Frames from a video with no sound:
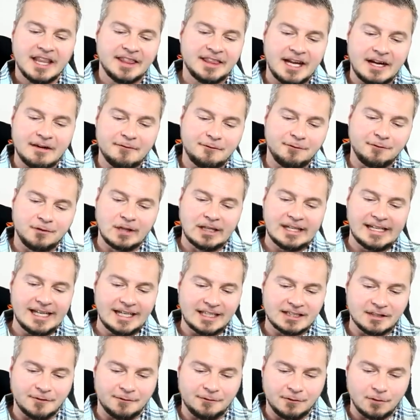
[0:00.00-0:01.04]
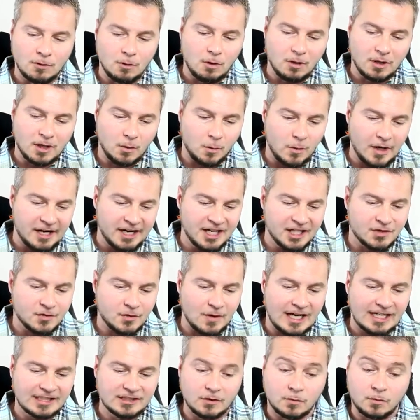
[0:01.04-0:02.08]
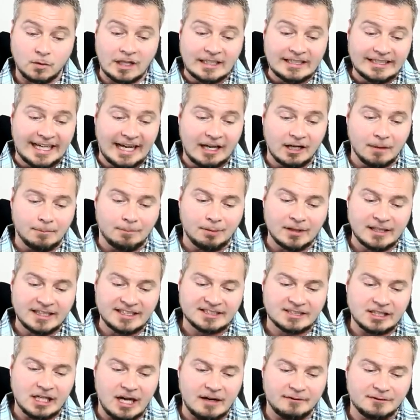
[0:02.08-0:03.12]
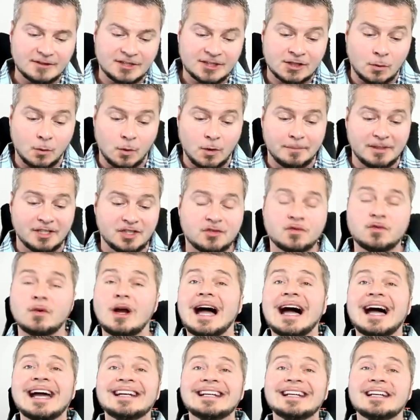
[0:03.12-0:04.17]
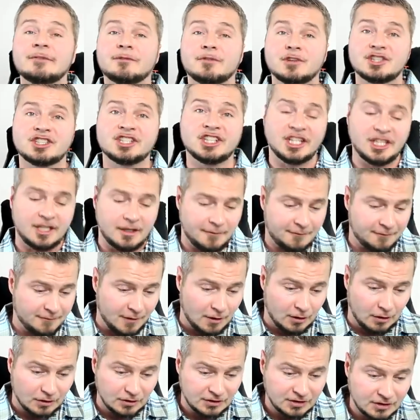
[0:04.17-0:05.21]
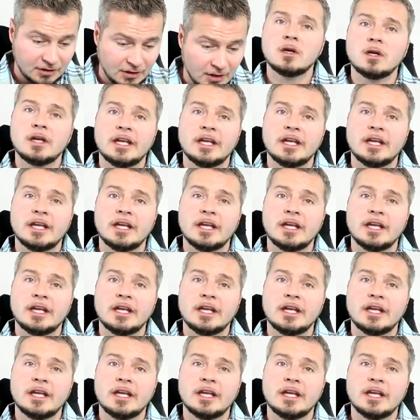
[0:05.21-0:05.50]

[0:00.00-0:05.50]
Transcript: then fleeing to Florida where he tried to run down a police officer, will be tried in Virginia first.